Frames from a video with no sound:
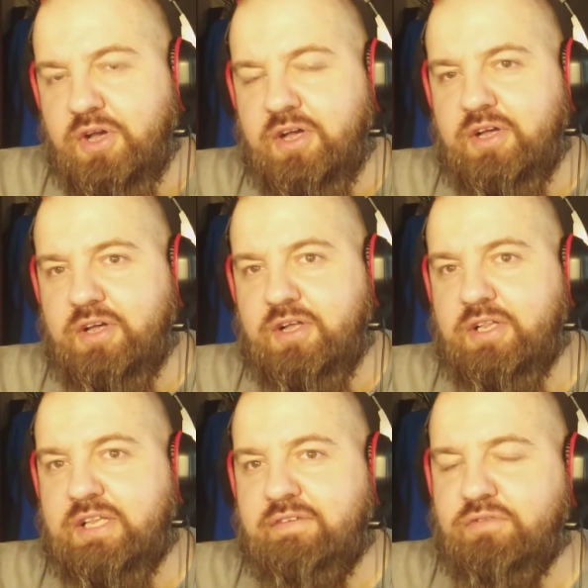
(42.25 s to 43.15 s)

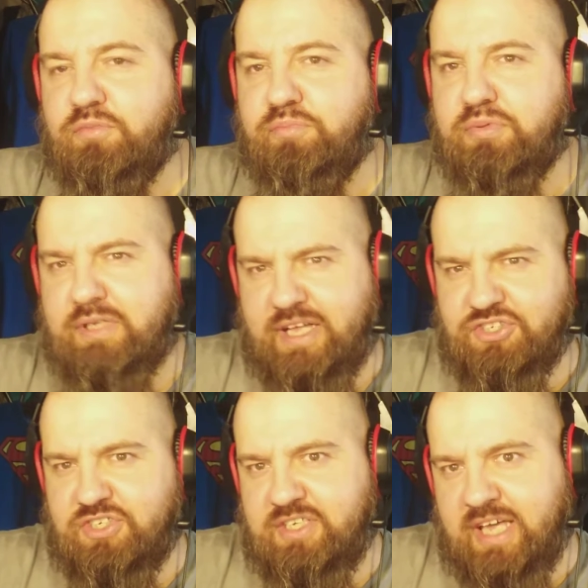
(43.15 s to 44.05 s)
level
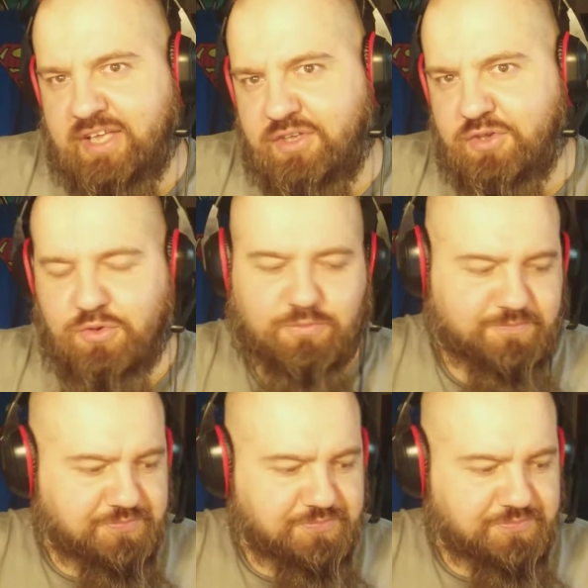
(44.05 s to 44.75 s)
pledge get you.